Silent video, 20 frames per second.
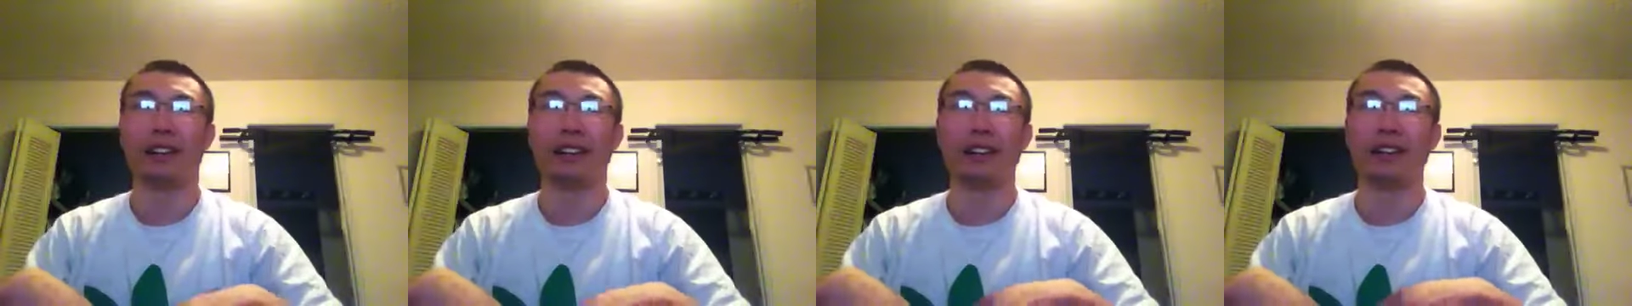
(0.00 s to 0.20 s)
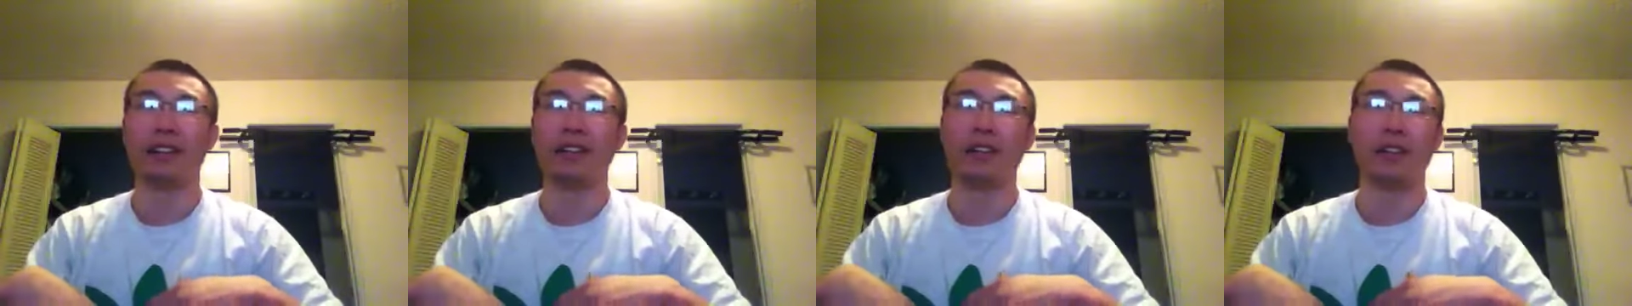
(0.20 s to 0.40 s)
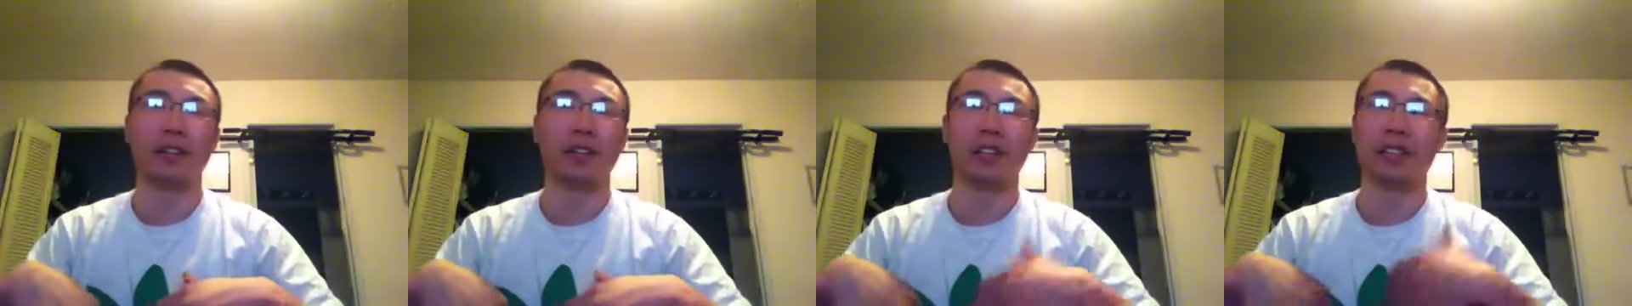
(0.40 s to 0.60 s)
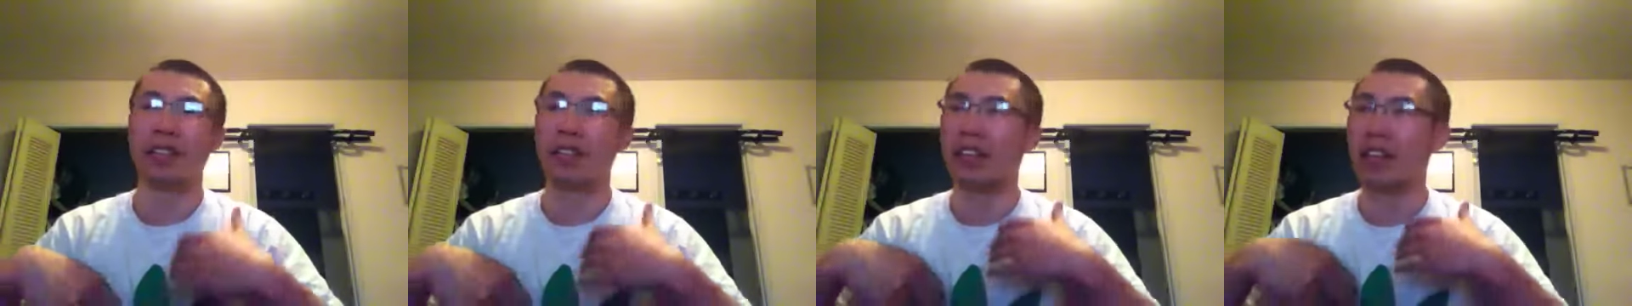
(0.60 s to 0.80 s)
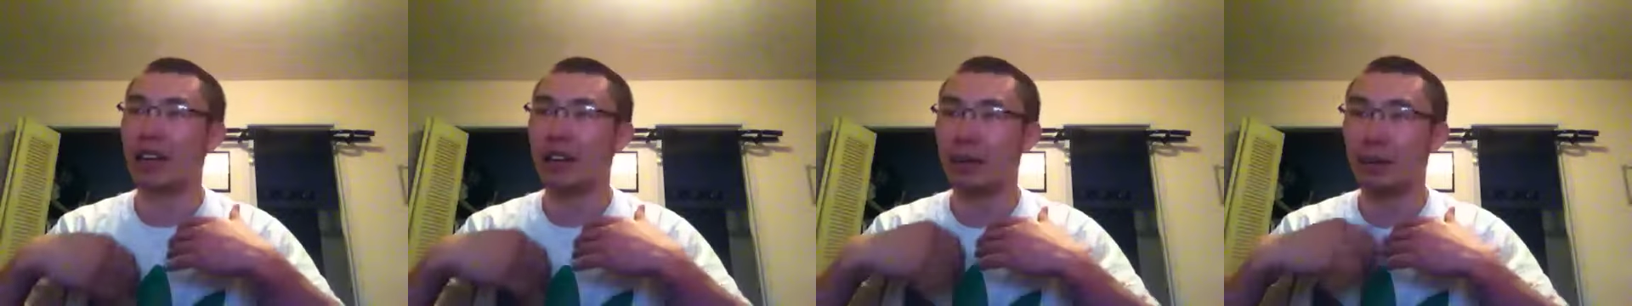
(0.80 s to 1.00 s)
you know, it's
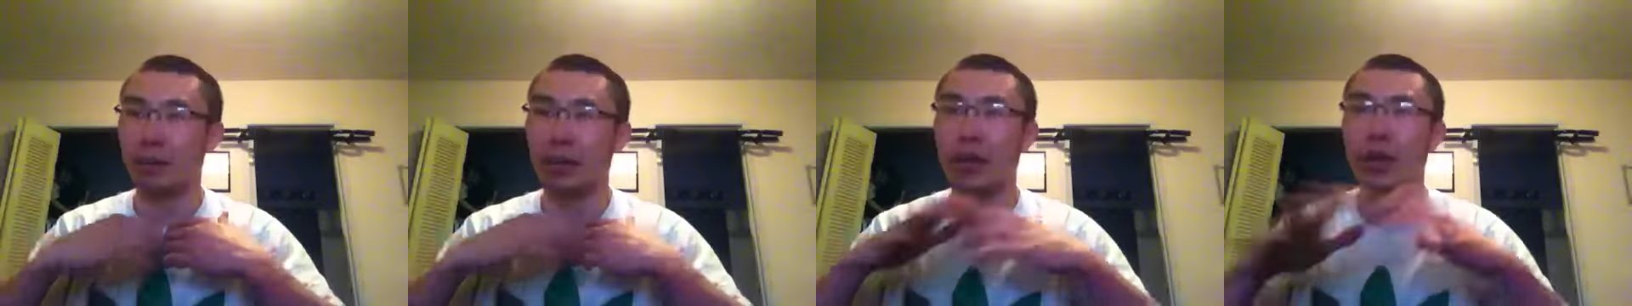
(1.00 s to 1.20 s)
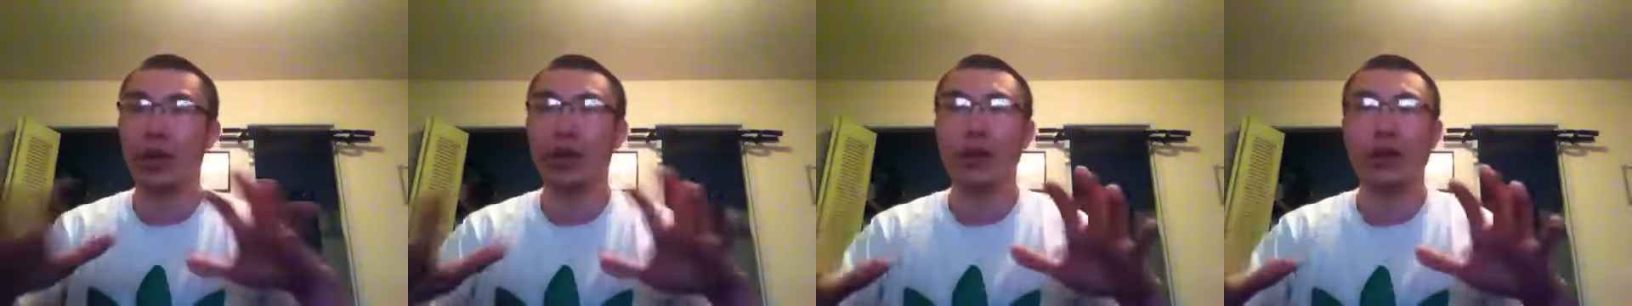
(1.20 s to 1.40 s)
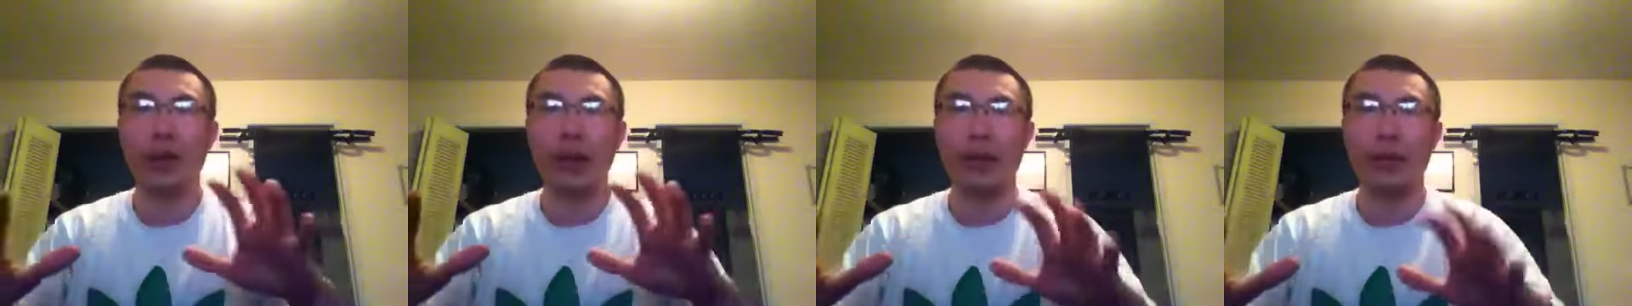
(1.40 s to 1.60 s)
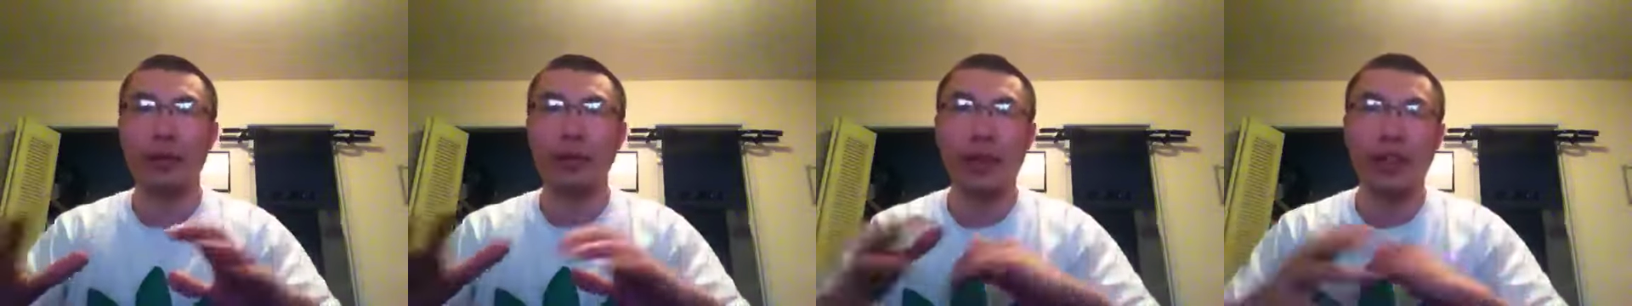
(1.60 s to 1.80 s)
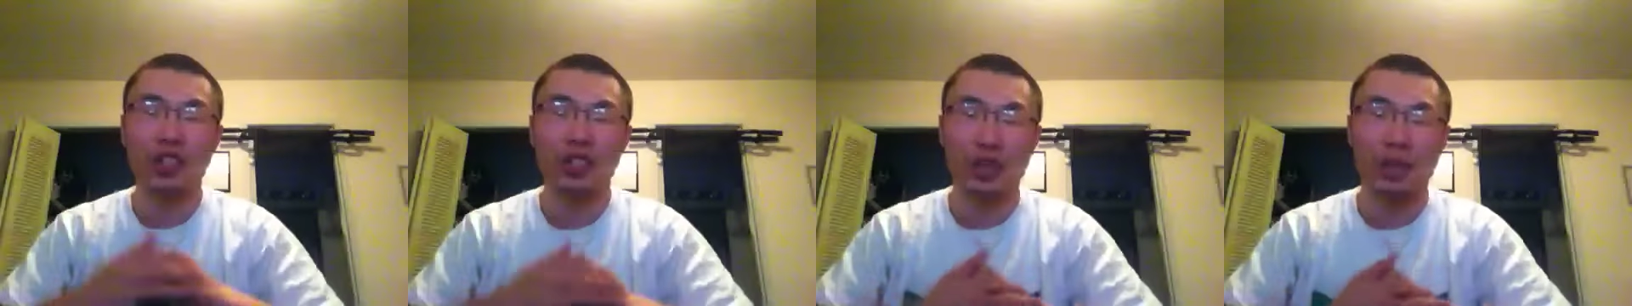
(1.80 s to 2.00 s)
not a pure
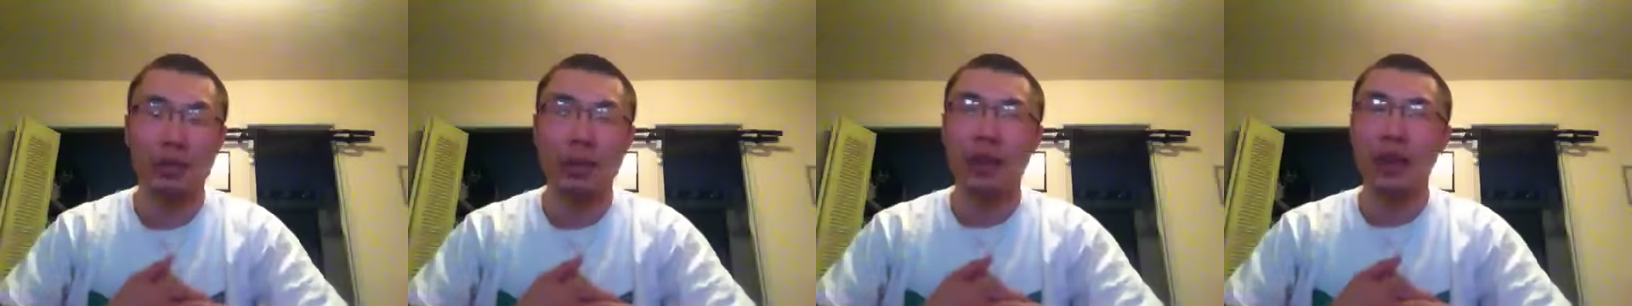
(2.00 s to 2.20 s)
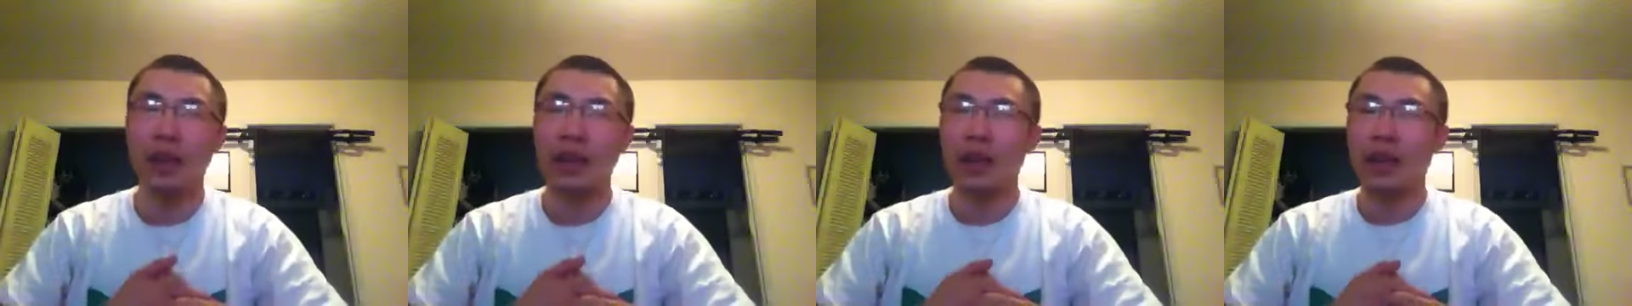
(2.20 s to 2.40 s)
MMA gym.